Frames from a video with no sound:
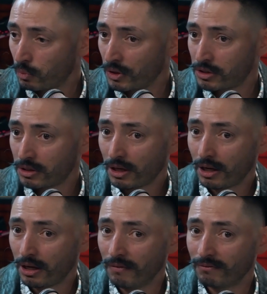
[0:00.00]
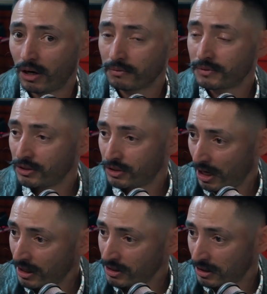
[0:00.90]
which involves
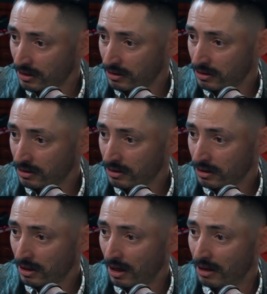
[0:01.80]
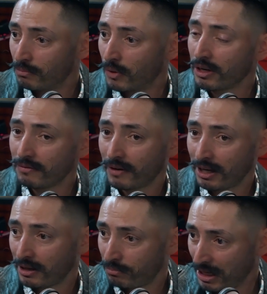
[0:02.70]
changing and
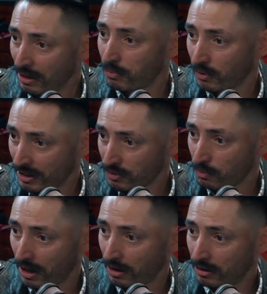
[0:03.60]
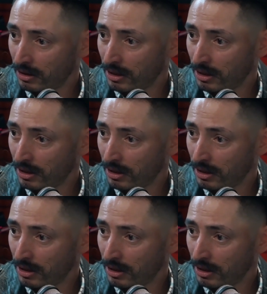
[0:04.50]
motivating people as well.